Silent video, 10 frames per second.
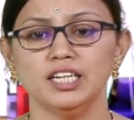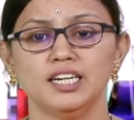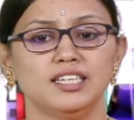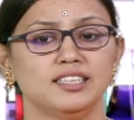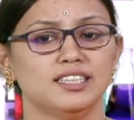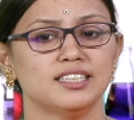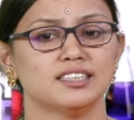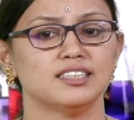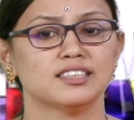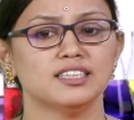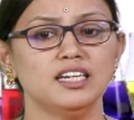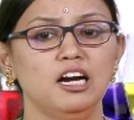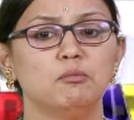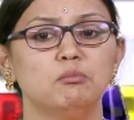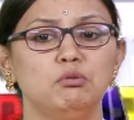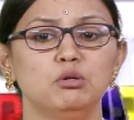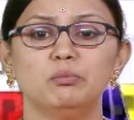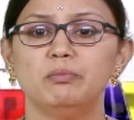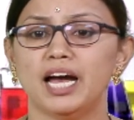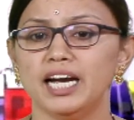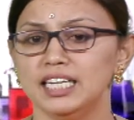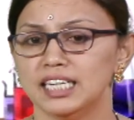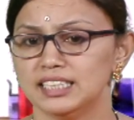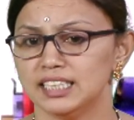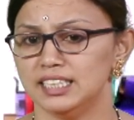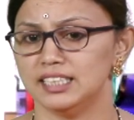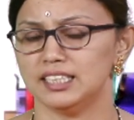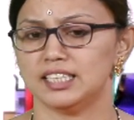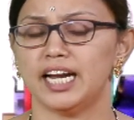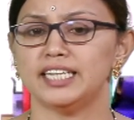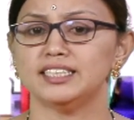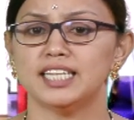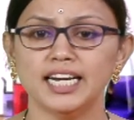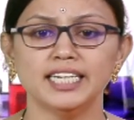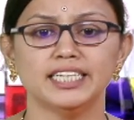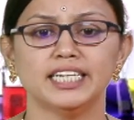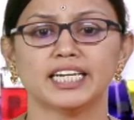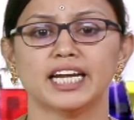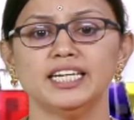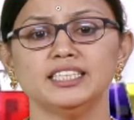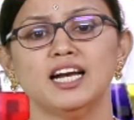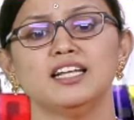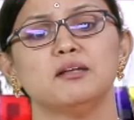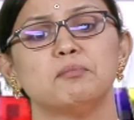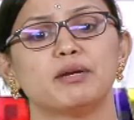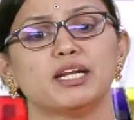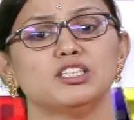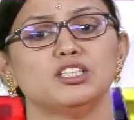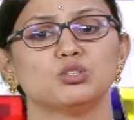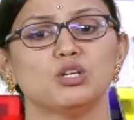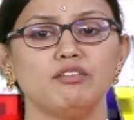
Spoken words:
Yes, it's a blue-black color, and that indicates the presence of